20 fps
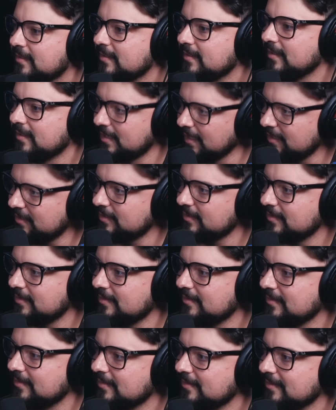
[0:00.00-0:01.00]
get
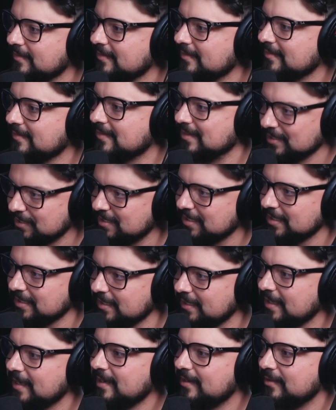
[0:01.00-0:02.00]
the
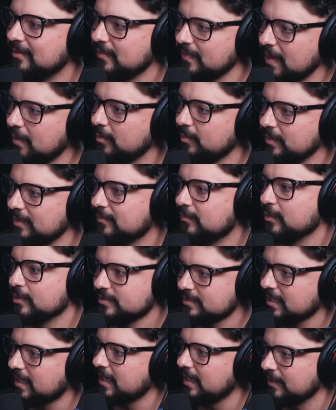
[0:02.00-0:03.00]
DDO, and that would be, of
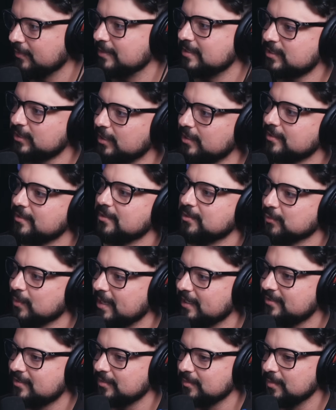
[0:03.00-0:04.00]
course, to hire his son to
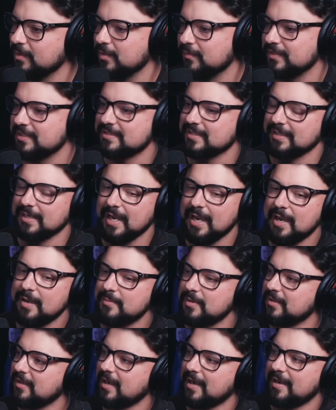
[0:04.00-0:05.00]
direct your movies. And
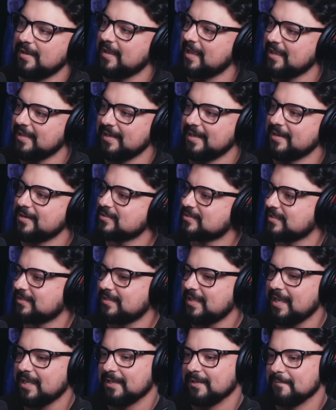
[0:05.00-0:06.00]
and here's the
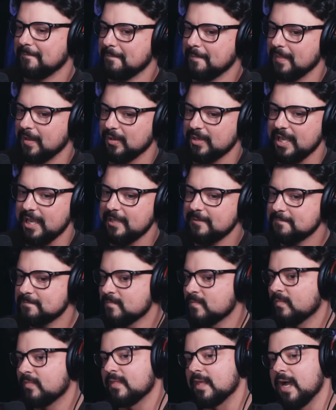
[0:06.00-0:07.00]
thing, okay?
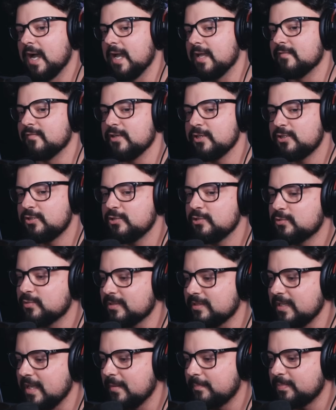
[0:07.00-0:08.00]
I have issues
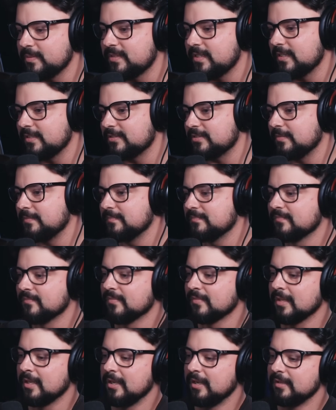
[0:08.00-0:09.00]
with nepotism.
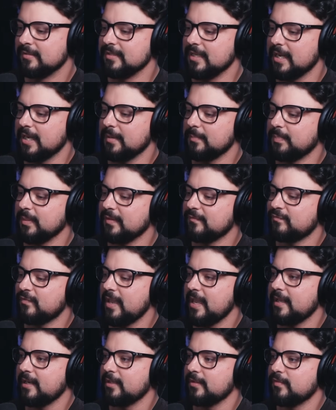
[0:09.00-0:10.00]
Not a big
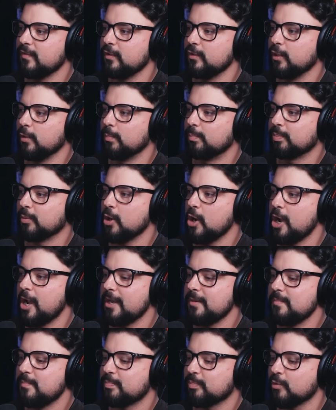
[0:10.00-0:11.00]
fan of the
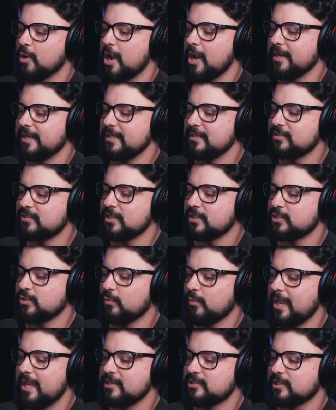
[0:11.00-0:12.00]
LeBron Bronny
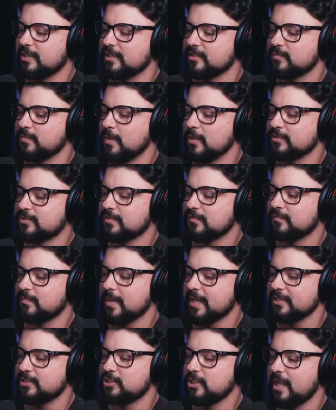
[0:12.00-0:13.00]
situation, as most of
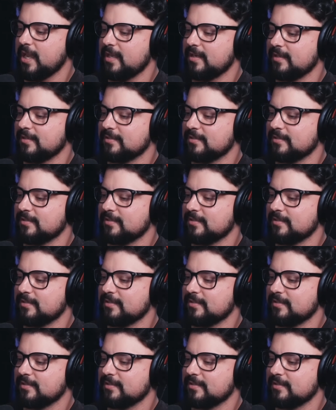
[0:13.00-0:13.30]
my chat and